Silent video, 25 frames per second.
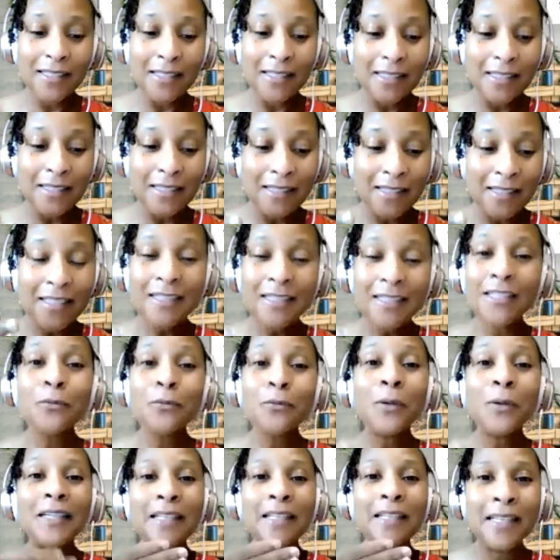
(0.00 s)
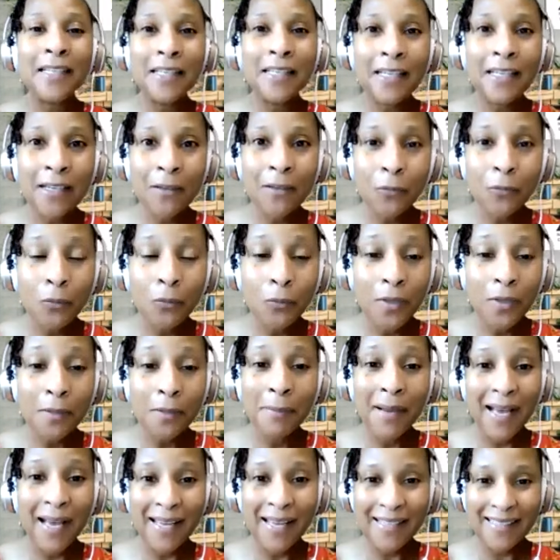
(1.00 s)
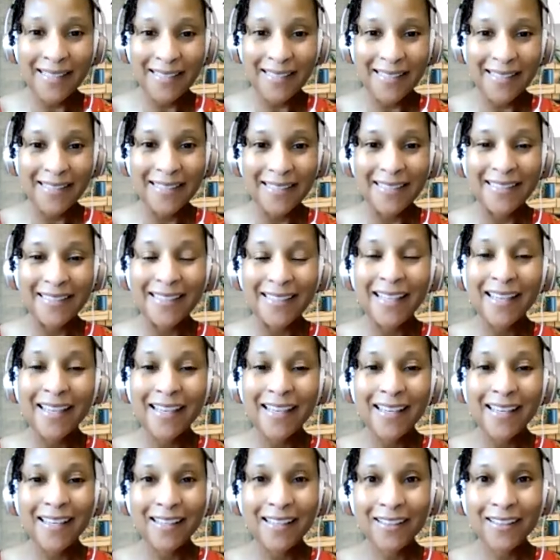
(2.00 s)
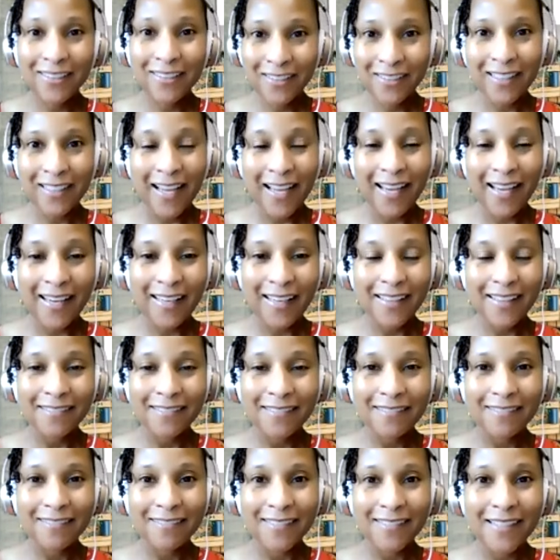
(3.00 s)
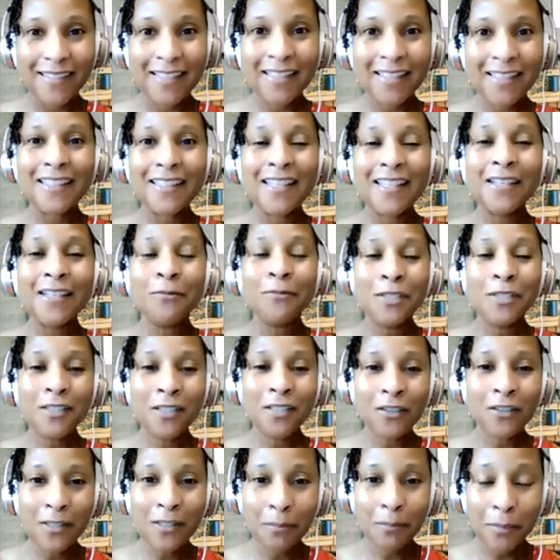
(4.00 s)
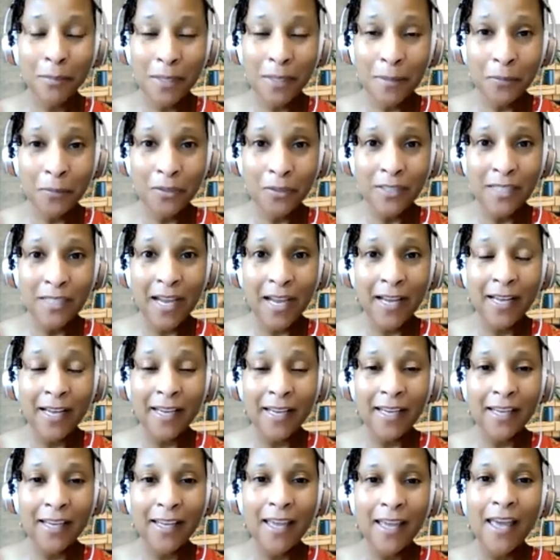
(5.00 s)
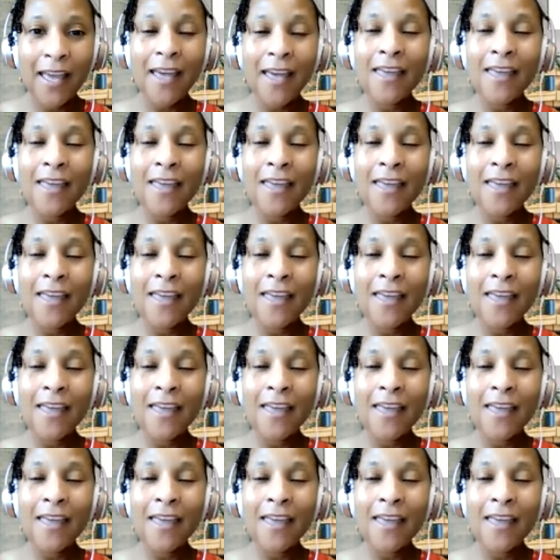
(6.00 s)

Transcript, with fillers: this is what leading with biases look like is it results in people dying.